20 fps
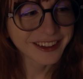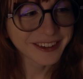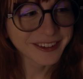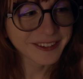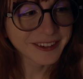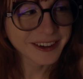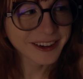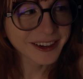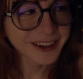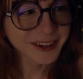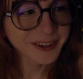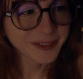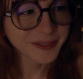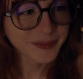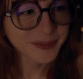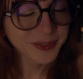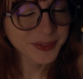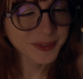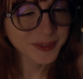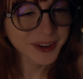or
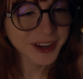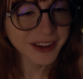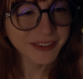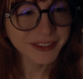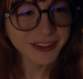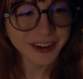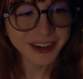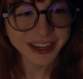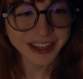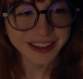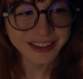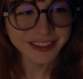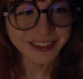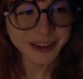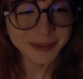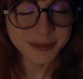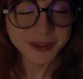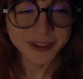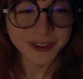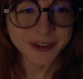whatever it is.
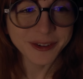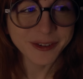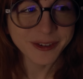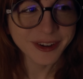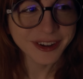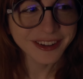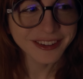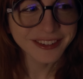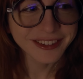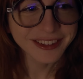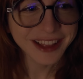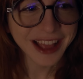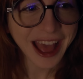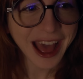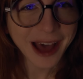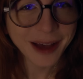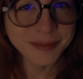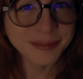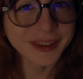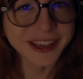I'm so
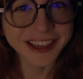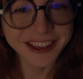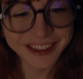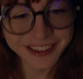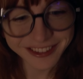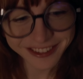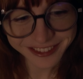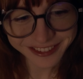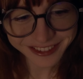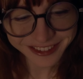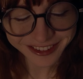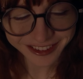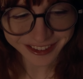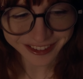happy to